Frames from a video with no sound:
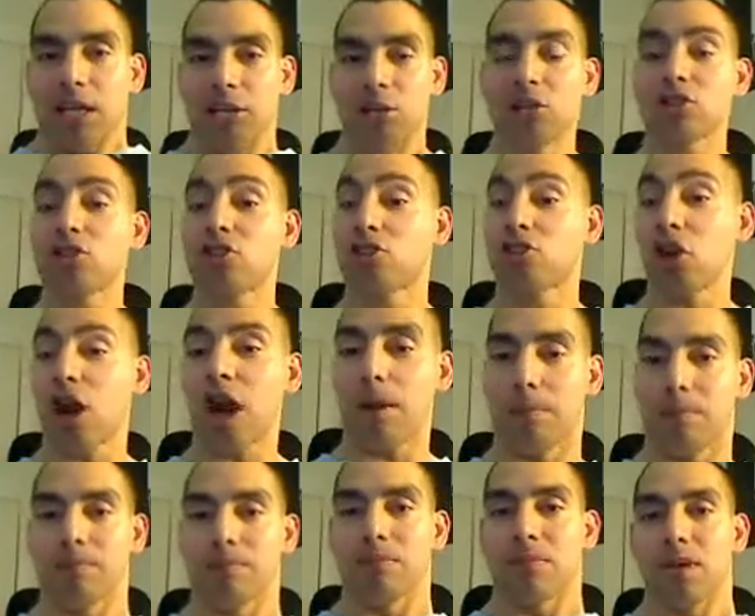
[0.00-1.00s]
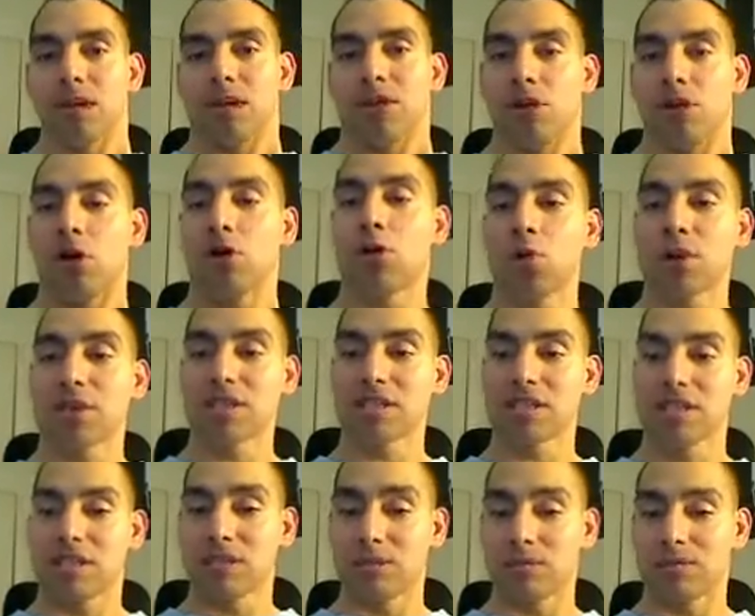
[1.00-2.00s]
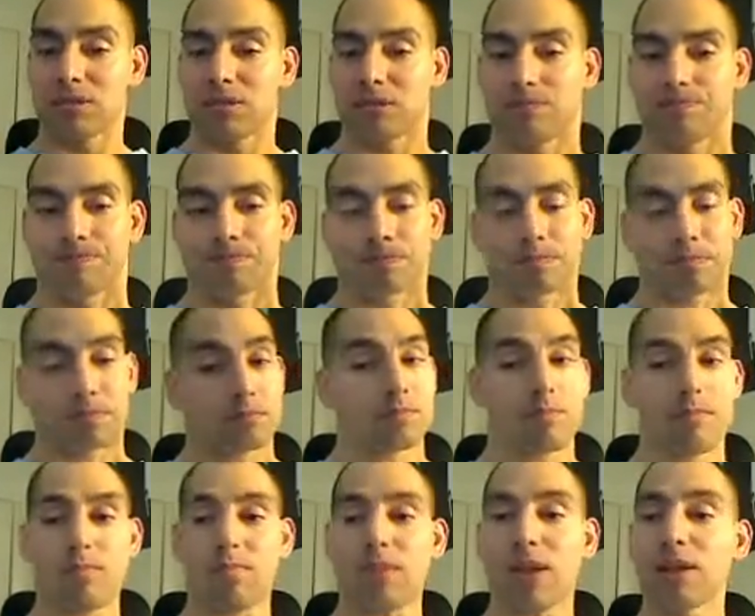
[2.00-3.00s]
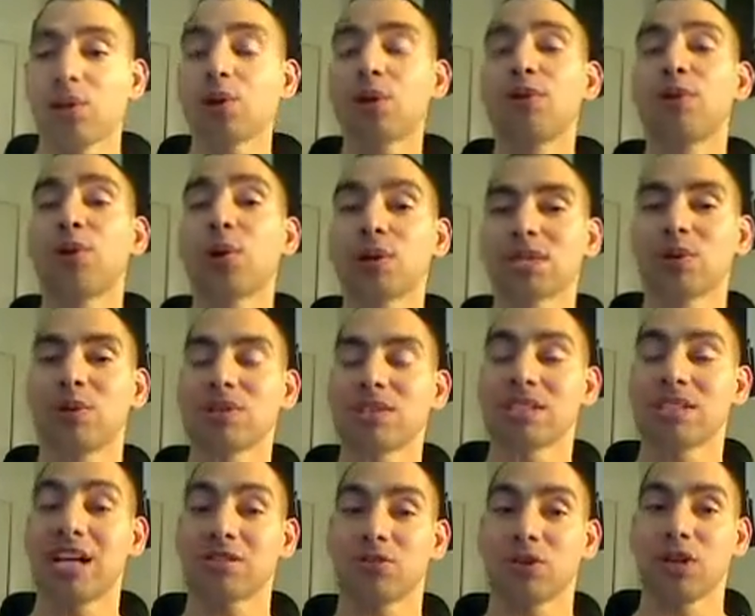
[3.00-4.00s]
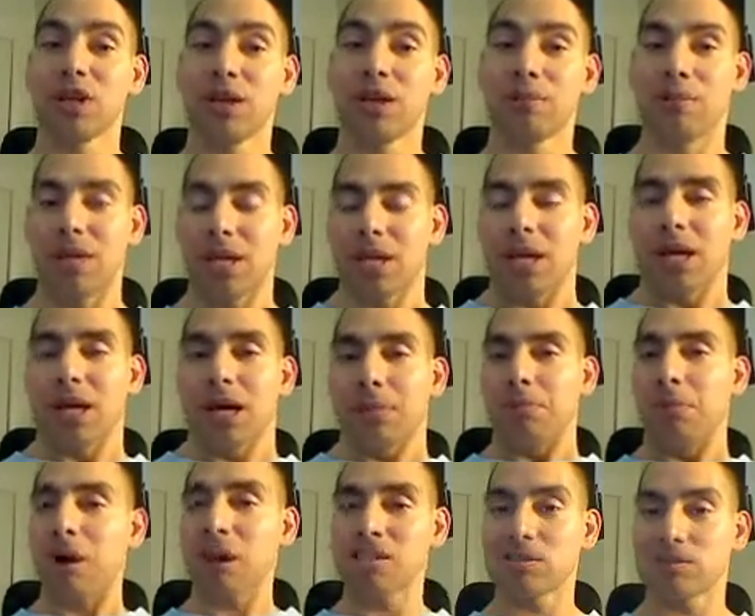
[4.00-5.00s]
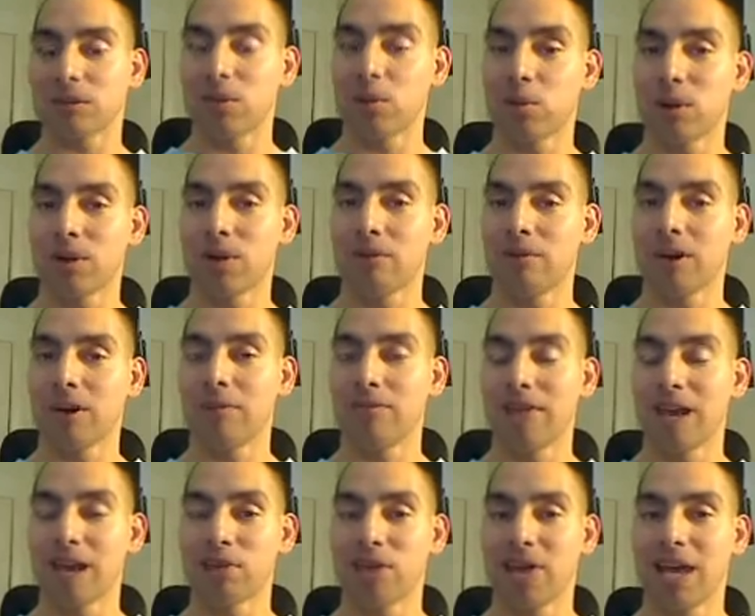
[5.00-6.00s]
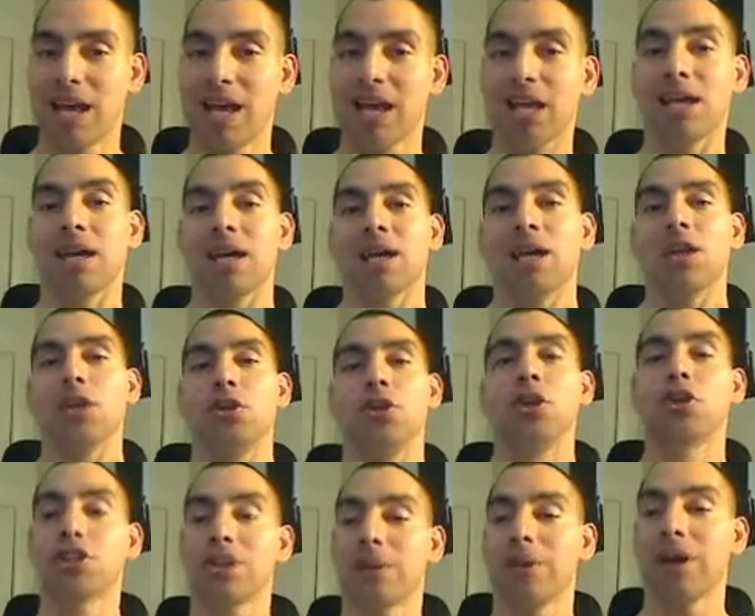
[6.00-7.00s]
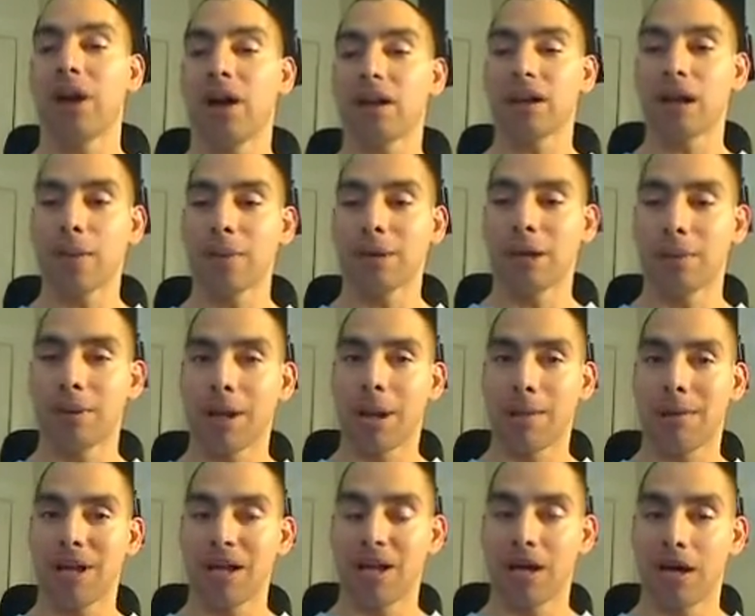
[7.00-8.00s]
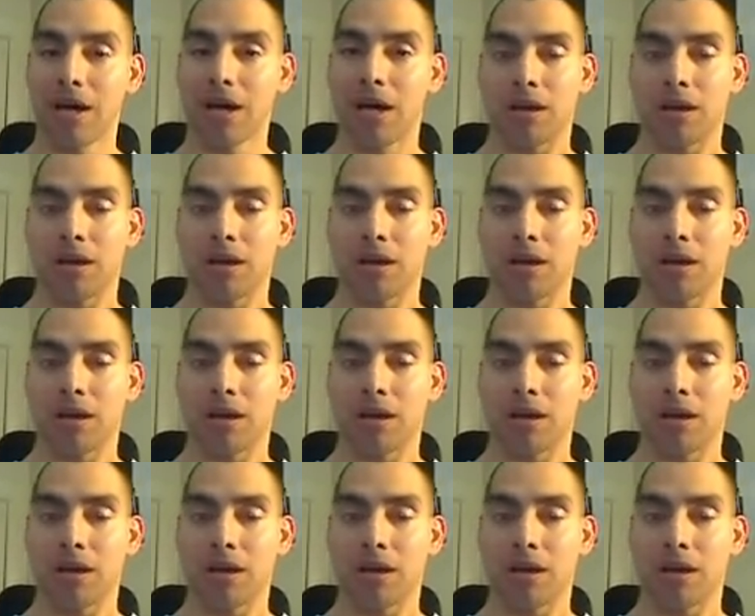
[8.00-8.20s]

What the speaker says: Looked sharp. No criticism. Looking forward to see what's next for him. Possibly the winner of Vanderlei Yoshiri Akiyama coming up at